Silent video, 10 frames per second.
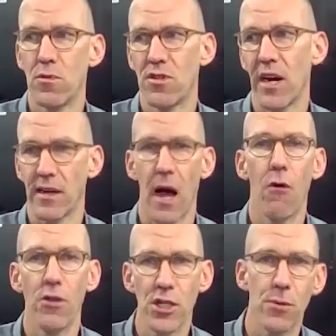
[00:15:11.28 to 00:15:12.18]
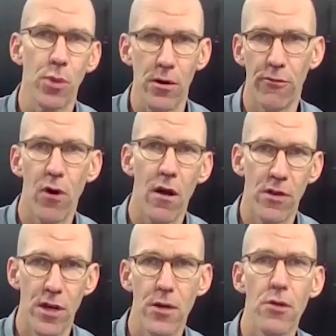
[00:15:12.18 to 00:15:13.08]
technology to put in front of
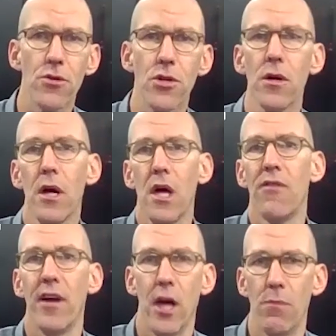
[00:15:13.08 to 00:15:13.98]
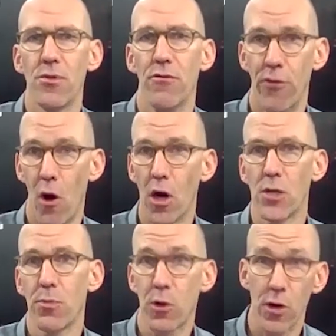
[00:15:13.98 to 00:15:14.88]
an end user that helps
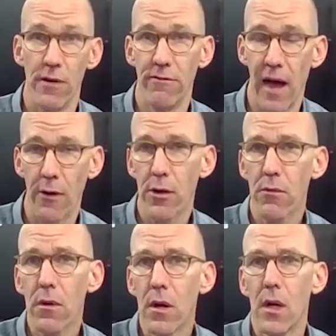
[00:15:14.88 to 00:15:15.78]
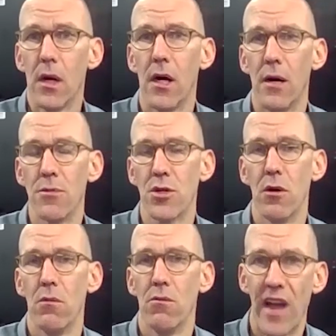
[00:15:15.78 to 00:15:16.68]
VARs create value.
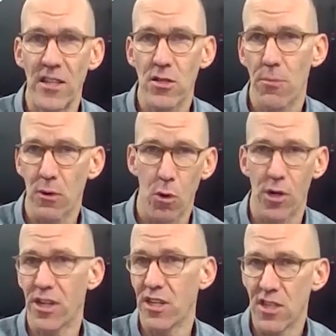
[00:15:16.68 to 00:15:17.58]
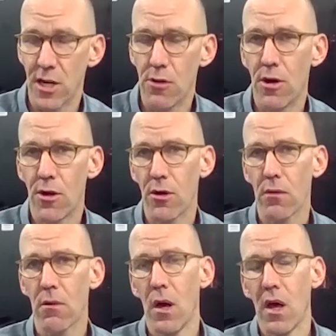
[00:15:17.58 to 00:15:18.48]
So that's something we're going to continue to
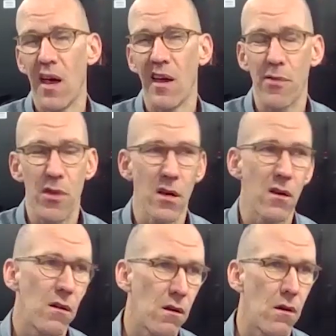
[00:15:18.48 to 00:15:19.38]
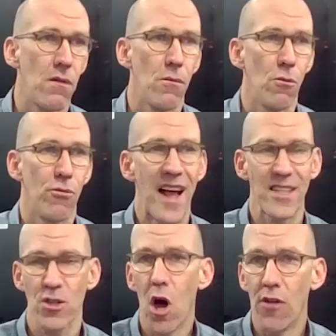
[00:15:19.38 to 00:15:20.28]
do. And I think
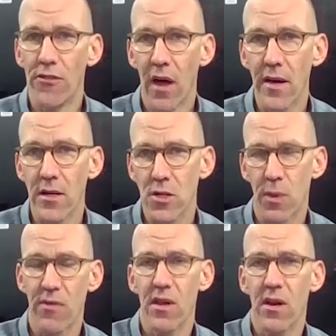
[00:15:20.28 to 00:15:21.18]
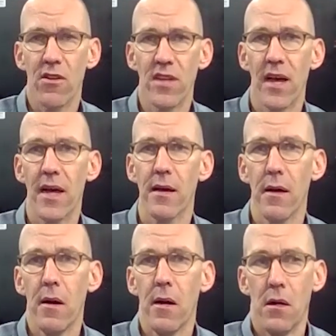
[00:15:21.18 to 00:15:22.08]
that's all nice, but at the end of the day,
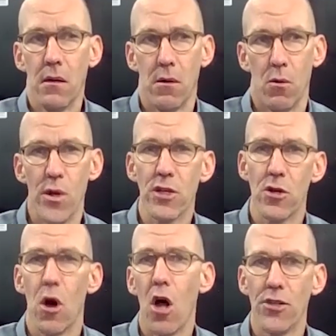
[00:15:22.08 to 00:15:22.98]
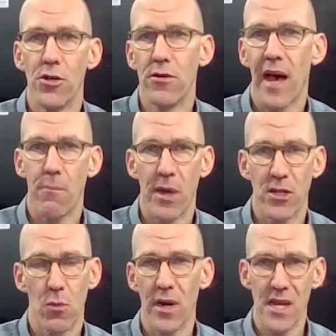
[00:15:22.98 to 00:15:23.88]
we all do that
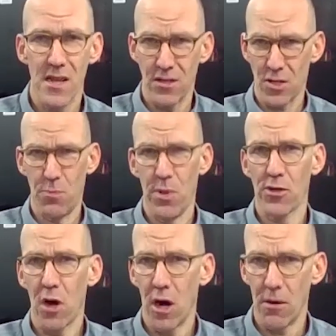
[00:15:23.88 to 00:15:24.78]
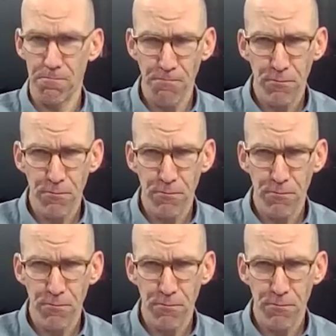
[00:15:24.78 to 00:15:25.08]
based on what Eaton's built our